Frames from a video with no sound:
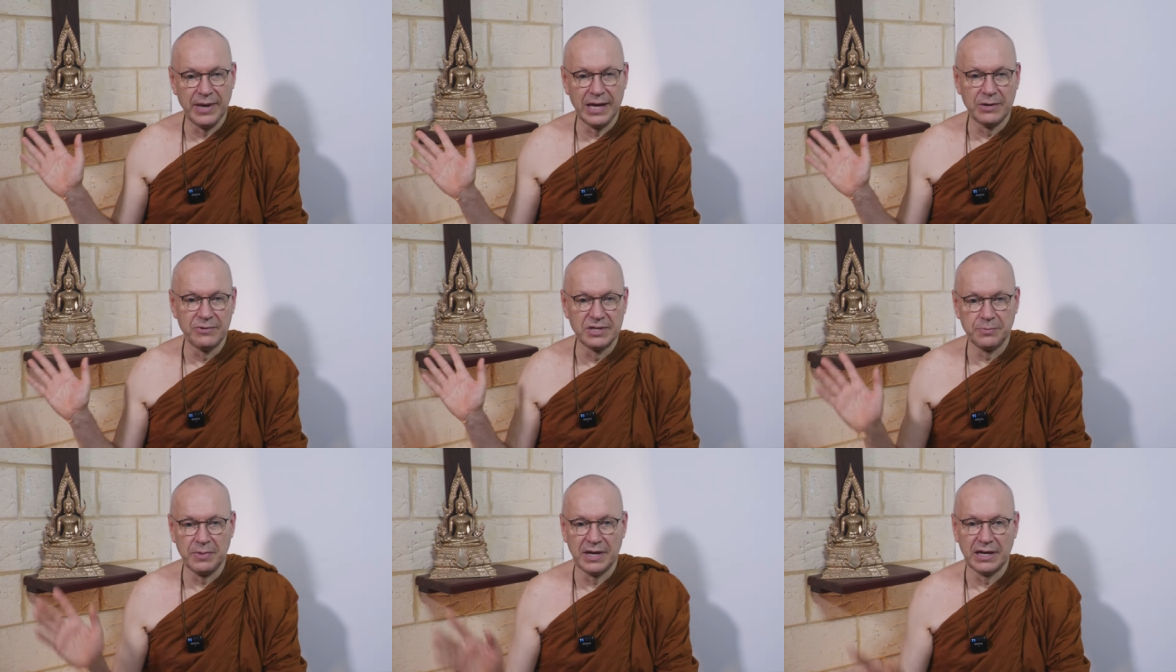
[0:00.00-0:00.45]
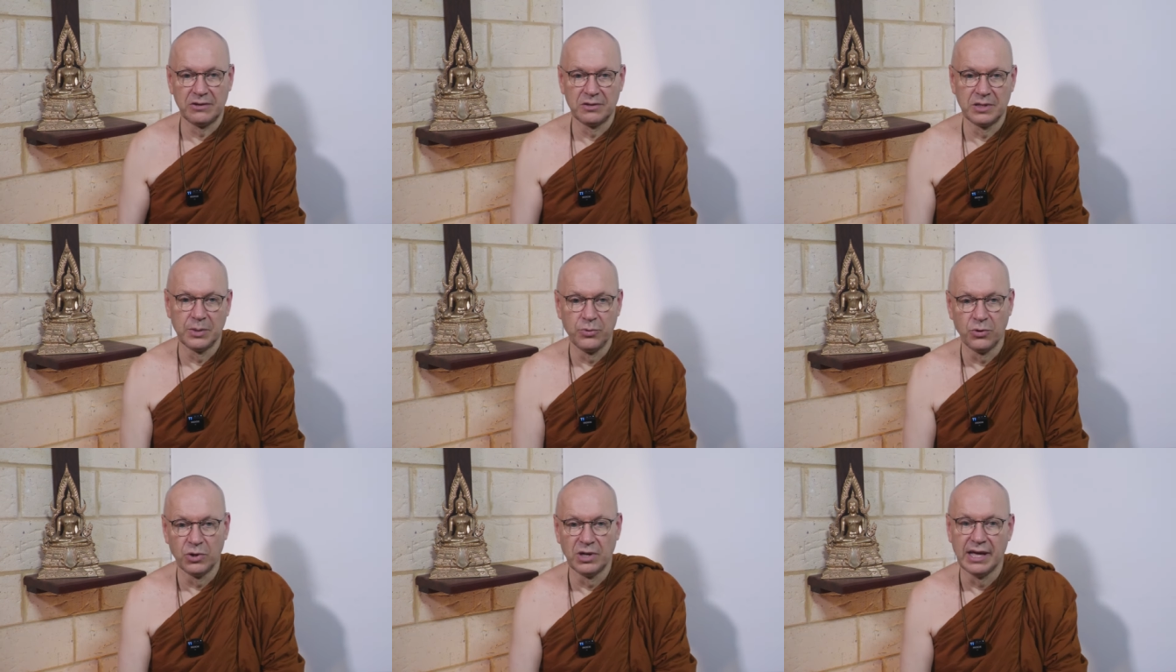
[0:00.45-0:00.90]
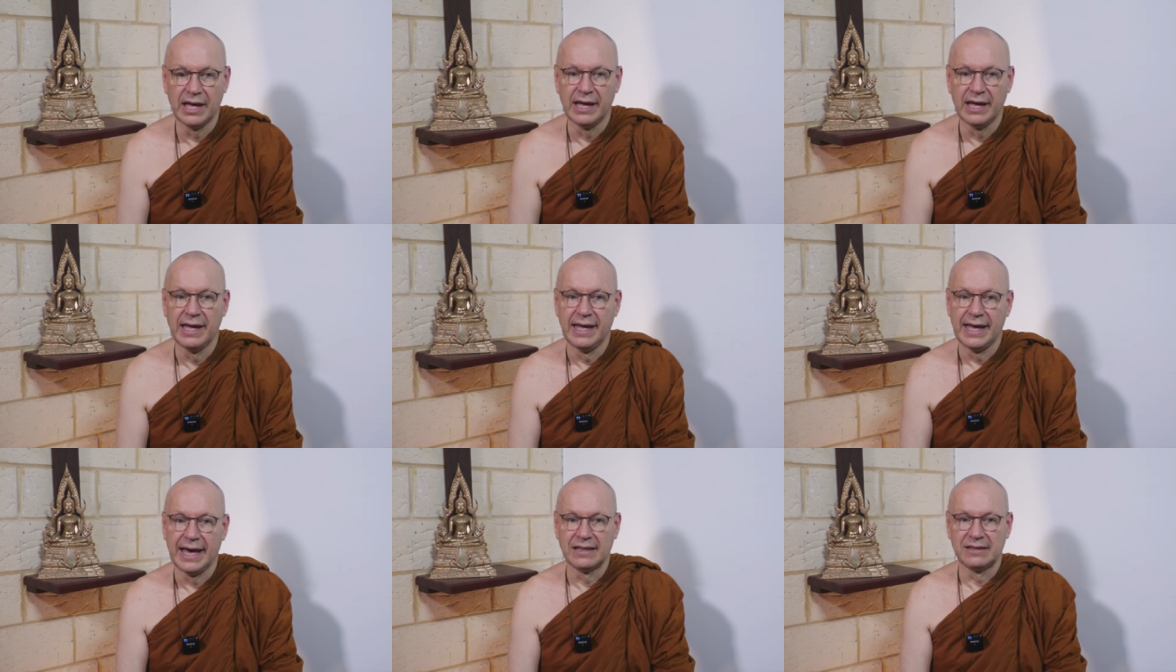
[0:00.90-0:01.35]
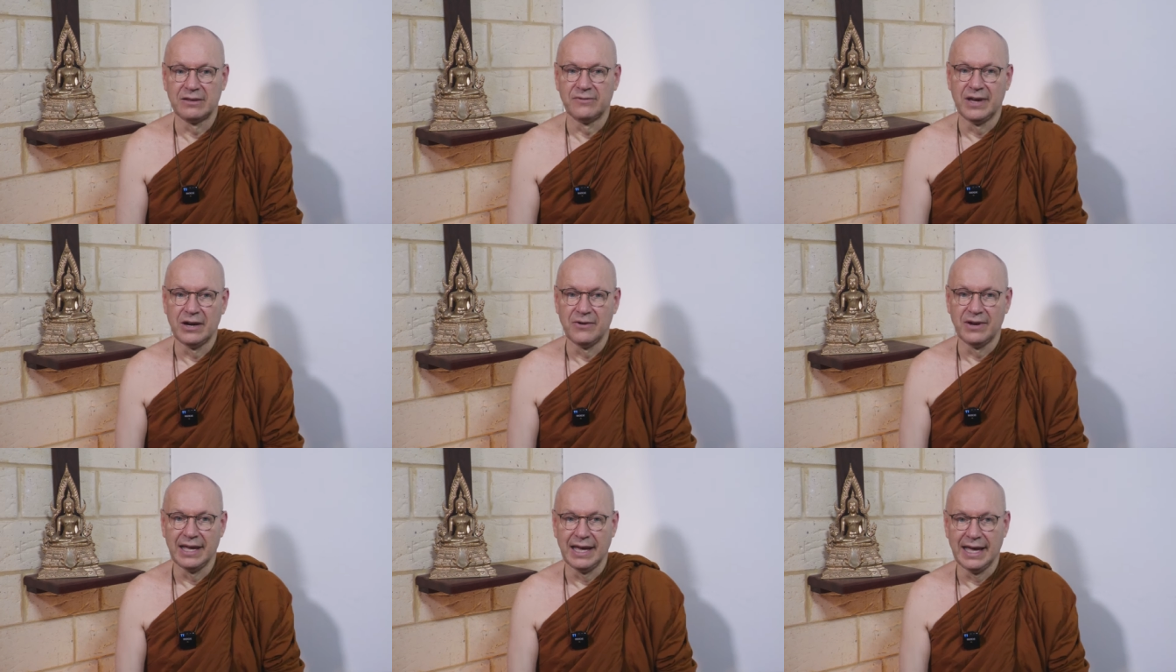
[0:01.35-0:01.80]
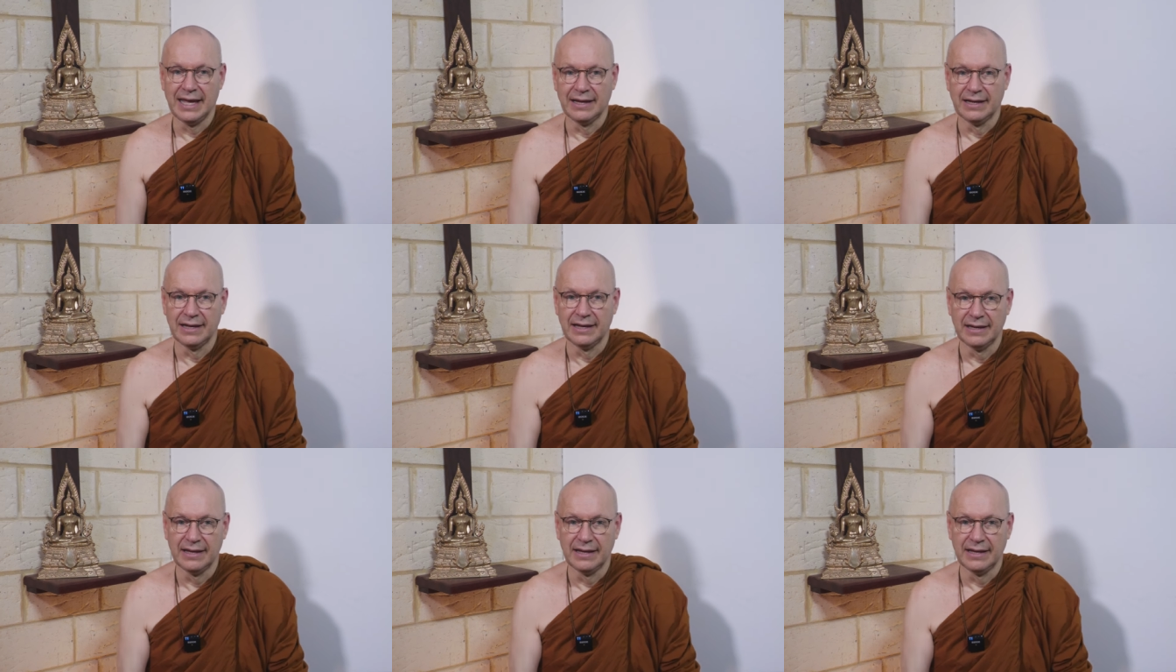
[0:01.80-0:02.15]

pay respect to the Buddha at the very end.